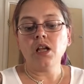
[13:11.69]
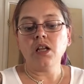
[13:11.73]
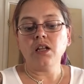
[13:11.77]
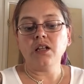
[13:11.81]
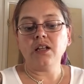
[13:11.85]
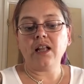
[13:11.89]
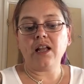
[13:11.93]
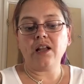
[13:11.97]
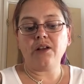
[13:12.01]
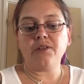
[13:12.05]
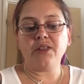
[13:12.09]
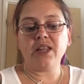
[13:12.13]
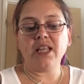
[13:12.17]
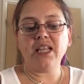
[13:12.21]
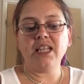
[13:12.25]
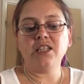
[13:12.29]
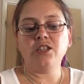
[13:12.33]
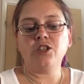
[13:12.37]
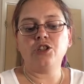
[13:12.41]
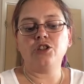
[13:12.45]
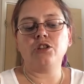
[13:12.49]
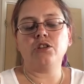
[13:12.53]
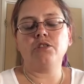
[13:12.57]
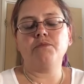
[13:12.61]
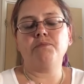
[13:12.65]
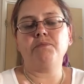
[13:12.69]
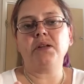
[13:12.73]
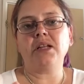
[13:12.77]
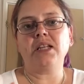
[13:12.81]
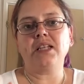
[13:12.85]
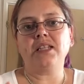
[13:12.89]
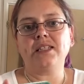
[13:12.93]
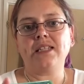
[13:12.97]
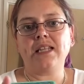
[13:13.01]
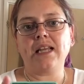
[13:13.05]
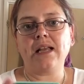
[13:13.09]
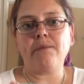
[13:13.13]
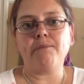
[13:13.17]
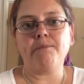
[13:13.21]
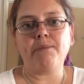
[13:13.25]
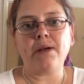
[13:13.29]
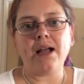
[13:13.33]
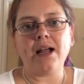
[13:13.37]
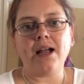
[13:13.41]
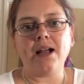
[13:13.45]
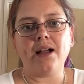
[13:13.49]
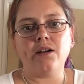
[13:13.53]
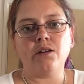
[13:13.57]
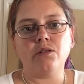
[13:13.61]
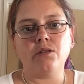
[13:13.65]
Now, these should have been
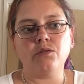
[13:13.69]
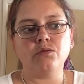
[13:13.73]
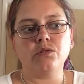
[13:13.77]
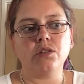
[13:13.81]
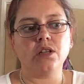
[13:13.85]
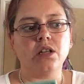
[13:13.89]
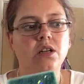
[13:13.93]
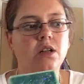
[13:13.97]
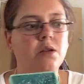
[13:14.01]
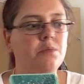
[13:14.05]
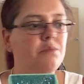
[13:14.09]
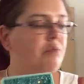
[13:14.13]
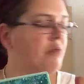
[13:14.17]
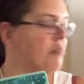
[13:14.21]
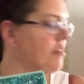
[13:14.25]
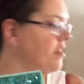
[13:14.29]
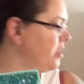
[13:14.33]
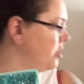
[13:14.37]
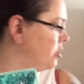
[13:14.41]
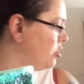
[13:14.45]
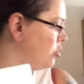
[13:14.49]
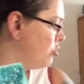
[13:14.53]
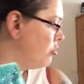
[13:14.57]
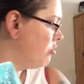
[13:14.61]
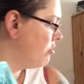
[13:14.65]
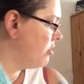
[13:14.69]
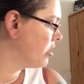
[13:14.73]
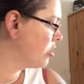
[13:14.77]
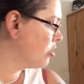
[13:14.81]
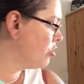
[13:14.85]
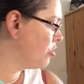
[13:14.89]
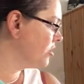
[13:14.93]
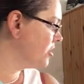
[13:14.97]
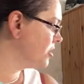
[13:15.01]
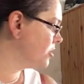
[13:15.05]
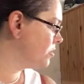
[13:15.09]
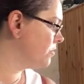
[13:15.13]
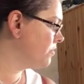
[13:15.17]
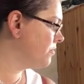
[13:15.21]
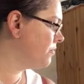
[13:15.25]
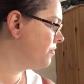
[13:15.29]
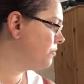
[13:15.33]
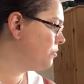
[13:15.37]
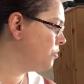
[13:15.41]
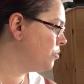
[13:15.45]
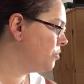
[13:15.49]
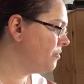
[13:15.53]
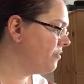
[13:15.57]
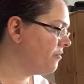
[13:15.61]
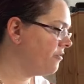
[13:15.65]
£10, and I'm pretty sure I got this one
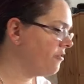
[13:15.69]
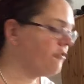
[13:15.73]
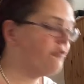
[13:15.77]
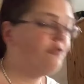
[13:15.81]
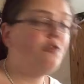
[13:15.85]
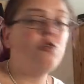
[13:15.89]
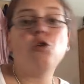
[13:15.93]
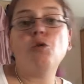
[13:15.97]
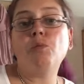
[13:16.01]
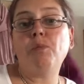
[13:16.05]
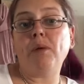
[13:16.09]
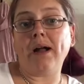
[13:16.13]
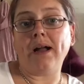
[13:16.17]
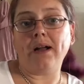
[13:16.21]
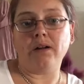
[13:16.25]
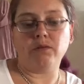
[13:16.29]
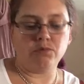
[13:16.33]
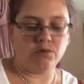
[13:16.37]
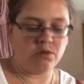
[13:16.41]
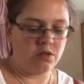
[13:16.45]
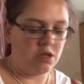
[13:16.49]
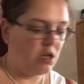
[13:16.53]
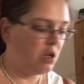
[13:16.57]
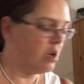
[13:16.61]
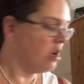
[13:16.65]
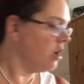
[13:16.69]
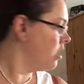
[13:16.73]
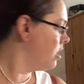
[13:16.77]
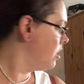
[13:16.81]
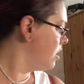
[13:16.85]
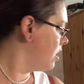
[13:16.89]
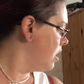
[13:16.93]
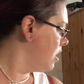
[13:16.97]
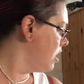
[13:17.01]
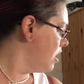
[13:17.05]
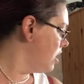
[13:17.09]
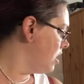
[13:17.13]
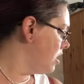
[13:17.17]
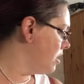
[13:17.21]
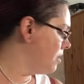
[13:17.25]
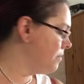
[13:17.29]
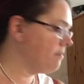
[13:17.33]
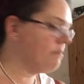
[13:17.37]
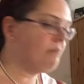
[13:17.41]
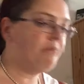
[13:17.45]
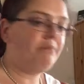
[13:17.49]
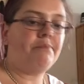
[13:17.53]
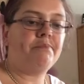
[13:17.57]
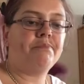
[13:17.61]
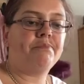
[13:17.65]
for £4.
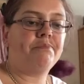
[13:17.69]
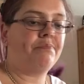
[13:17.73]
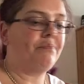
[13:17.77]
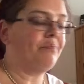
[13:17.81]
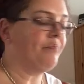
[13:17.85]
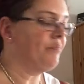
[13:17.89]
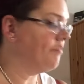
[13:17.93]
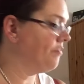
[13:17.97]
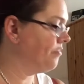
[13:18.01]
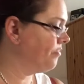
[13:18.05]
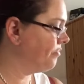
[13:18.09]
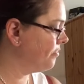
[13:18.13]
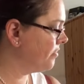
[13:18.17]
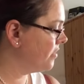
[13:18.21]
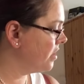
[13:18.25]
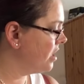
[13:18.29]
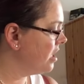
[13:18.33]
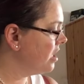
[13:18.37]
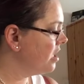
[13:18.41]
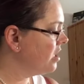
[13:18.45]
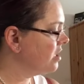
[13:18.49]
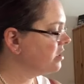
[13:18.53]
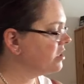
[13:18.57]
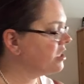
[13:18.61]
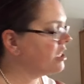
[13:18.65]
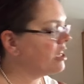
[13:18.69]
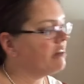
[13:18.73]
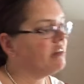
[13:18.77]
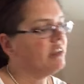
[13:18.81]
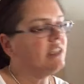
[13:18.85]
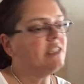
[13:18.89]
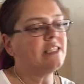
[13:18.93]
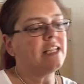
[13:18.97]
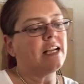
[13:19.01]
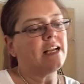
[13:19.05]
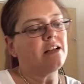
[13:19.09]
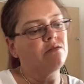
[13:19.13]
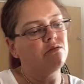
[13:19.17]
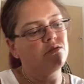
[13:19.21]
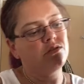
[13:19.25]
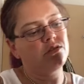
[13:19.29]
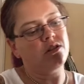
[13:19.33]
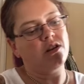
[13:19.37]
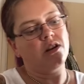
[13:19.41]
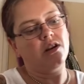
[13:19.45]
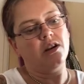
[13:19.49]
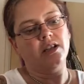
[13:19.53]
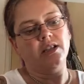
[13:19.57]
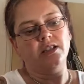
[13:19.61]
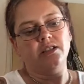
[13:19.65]
Um, the only
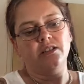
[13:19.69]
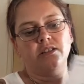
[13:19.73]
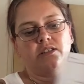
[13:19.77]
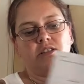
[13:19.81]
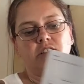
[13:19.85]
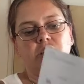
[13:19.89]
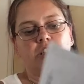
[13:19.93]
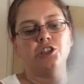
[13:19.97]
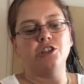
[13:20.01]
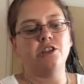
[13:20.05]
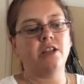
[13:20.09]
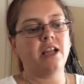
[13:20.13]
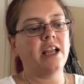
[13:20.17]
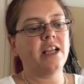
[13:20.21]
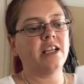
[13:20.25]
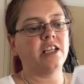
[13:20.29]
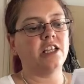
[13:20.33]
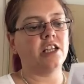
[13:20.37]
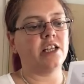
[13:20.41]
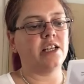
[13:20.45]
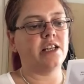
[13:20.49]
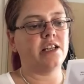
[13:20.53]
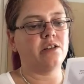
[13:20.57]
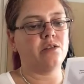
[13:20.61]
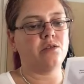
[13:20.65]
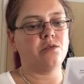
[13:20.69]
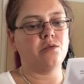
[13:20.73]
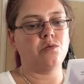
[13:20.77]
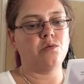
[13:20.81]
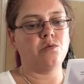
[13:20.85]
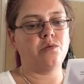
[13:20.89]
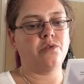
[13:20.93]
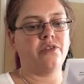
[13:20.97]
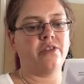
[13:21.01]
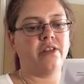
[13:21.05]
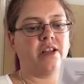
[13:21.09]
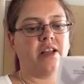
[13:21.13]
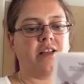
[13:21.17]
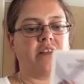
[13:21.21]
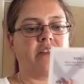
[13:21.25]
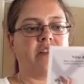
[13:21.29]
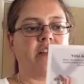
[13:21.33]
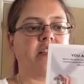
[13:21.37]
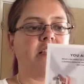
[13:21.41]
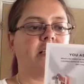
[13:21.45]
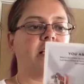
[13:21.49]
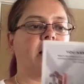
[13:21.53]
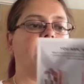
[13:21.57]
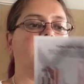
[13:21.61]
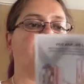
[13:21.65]
downside. You get your little thing
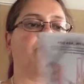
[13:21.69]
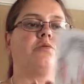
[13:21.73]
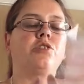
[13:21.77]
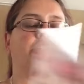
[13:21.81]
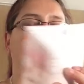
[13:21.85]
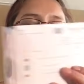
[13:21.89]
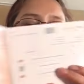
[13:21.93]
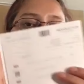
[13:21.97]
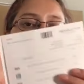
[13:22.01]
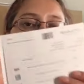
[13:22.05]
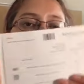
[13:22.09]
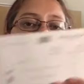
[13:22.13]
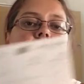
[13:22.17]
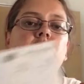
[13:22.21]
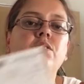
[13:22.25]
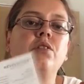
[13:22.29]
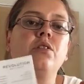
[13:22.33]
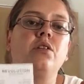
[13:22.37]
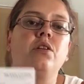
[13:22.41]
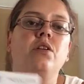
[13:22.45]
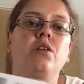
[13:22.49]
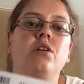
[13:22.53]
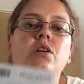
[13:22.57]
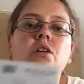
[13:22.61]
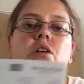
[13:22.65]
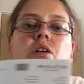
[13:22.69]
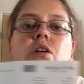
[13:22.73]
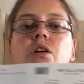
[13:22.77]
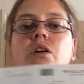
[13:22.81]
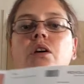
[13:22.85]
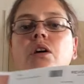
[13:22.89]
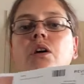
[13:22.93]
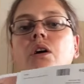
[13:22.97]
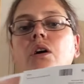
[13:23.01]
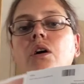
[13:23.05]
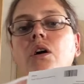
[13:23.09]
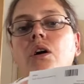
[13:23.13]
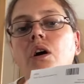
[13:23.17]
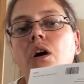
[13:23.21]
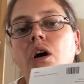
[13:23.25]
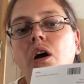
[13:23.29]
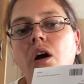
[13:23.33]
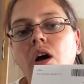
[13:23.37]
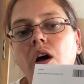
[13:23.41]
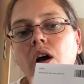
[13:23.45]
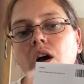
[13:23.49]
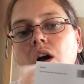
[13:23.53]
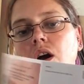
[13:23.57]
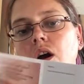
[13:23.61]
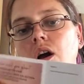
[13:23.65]
that tells you
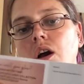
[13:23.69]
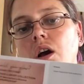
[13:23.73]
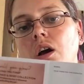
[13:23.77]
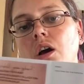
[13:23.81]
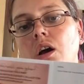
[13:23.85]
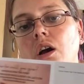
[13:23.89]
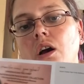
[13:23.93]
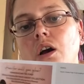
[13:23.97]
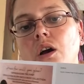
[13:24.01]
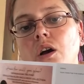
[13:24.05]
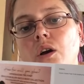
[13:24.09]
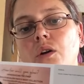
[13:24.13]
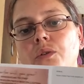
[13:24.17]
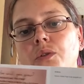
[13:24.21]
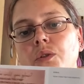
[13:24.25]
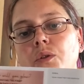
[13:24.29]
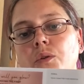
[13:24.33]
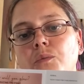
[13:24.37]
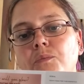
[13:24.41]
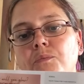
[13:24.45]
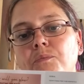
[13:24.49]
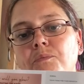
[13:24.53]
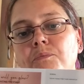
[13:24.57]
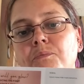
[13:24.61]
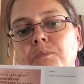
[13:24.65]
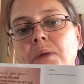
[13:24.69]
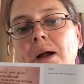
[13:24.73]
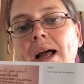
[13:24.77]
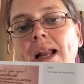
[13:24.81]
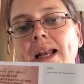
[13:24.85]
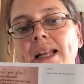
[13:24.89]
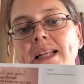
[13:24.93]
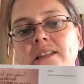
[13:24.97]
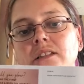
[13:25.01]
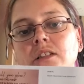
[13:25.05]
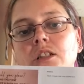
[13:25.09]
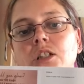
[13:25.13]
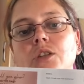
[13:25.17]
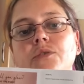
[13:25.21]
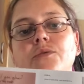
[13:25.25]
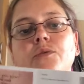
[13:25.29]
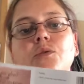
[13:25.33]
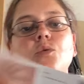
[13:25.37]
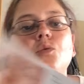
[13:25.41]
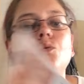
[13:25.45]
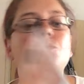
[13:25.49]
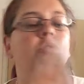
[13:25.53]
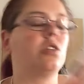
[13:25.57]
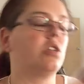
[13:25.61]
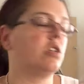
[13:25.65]
uh, the palettes that you've
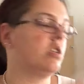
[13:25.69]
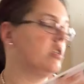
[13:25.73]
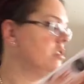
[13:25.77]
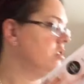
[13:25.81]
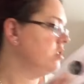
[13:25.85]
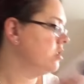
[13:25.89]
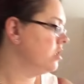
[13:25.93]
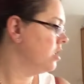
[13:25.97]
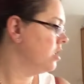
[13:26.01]
ordered,